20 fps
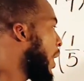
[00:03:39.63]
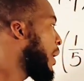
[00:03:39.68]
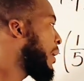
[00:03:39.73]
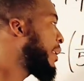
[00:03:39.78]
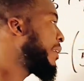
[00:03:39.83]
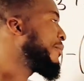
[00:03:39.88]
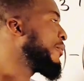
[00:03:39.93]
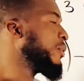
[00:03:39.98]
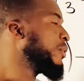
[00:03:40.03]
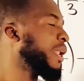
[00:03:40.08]

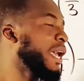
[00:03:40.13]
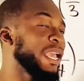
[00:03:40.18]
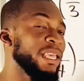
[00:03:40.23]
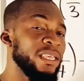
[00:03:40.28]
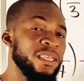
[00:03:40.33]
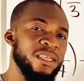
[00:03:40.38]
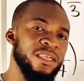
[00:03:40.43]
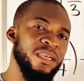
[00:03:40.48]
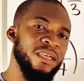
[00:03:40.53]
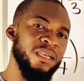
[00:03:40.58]
And if you
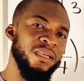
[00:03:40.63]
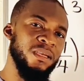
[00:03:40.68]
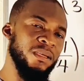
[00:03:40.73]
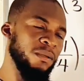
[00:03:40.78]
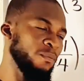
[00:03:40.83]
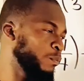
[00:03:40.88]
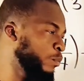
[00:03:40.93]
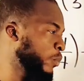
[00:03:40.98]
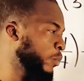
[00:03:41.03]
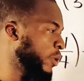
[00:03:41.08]
like,
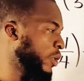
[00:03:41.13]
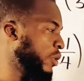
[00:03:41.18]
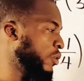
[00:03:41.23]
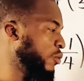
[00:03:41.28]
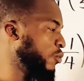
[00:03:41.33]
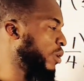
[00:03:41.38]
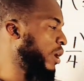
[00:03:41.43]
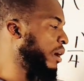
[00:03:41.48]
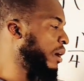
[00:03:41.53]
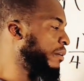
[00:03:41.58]

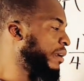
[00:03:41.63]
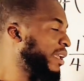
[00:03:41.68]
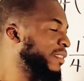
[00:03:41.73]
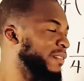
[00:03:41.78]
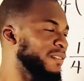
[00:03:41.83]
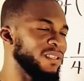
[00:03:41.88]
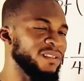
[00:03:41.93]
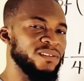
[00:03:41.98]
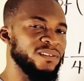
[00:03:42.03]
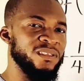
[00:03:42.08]
you can
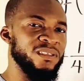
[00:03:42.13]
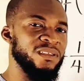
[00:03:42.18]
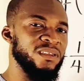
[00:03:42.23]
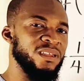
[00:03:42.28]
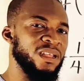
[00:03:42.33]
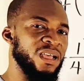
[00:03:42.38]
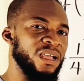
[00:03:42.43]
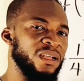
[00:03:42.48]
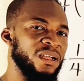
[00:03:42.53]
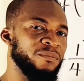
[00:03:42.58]
write this
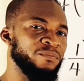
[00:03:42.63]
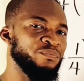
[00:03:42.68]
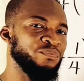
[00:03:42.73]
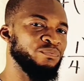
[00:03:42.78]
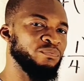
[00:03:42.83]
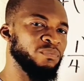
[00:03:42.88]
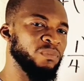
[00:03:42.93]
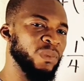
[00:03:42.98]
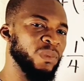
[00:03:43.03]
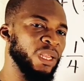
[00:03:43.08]
in a
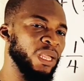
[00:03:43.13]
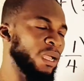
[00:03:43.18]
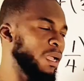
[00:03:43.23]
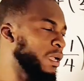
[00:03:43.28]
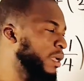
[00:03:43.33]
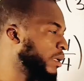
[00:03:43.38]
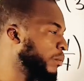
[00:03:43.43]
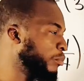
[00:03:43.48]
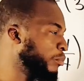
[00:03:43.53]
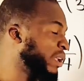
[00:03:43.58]

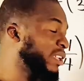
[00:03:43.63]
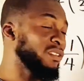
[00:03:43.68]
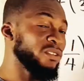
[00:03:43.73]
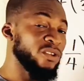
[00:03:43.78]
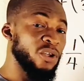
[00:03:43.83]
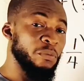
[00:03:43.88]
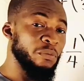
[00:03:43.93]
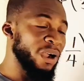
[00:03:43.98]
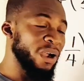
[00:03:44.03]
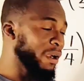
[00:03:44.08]

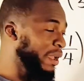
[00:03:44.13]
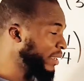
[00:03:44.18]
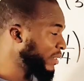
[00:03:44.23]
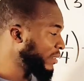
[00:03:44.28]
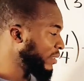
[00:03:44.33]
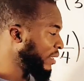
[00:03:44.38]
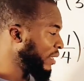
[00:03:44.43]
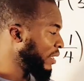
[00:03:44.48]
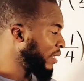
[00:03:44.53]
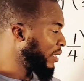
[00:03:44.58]
mixed number,
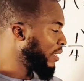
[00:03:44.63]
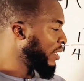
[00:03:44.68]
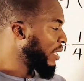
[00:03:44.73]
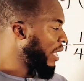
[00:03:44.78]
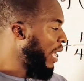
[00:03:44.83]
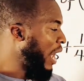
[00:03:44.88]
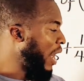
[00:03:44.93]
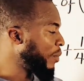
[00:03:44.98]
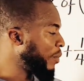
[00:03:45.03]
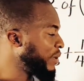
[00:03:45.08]
right?
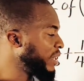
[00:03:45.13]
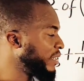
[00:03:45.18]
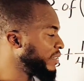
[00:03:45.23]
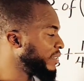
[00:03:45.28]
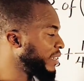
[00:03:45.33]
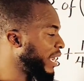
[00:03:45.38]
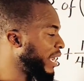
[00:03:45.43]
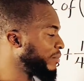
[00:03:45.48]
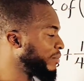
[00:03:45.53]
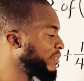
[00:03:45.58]
How many
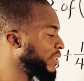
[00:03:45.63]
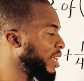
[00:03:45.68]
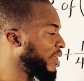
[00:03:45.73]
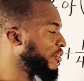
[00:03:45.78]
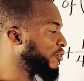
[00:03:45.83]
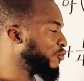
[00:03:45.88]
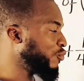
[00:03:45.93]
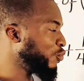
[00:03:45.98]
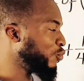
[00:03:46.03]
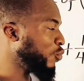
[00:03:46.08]
times
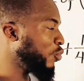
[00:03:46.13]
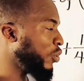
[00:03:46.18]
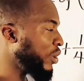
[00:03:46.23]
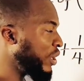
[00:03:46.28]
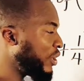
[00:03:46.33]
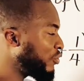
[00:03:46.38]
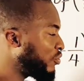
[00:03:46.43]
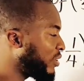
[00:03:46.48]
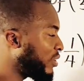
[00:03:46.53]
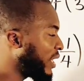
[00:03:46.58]
can 2 go
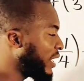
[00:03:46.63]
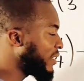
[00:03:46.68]
into